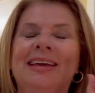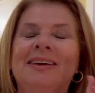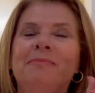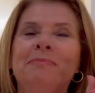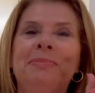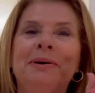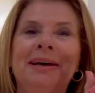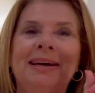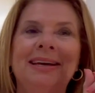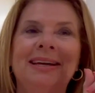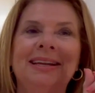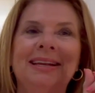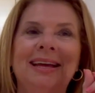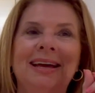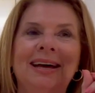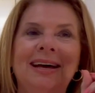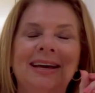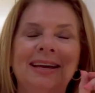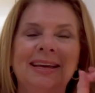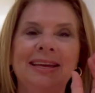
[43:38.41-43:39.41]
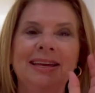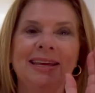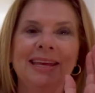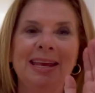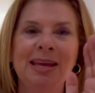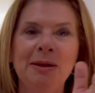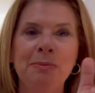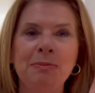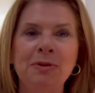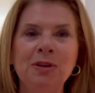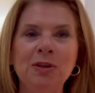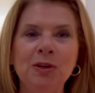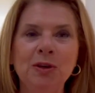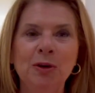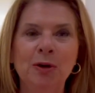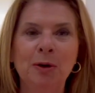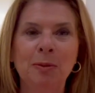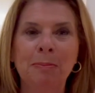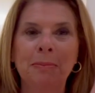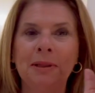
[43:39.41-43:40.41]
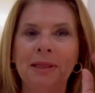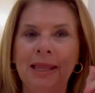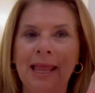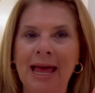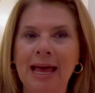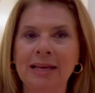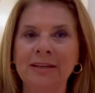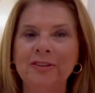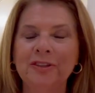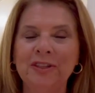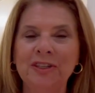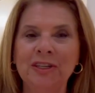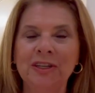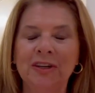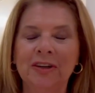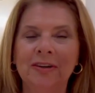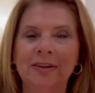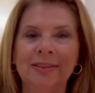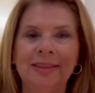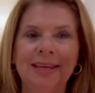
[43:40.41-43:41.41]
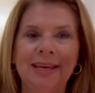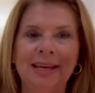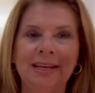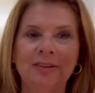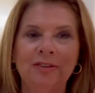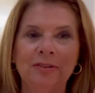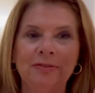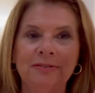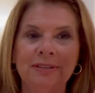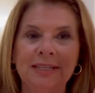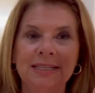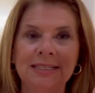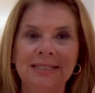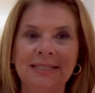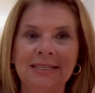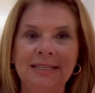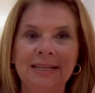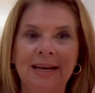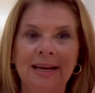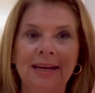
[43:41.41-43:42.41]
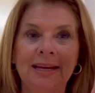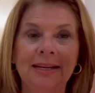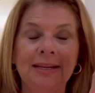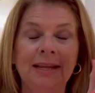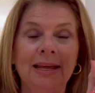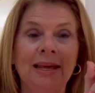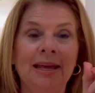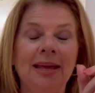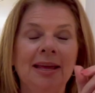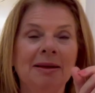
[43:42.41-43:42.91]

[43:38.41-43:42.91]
But I came to Europe last year at the age of 69.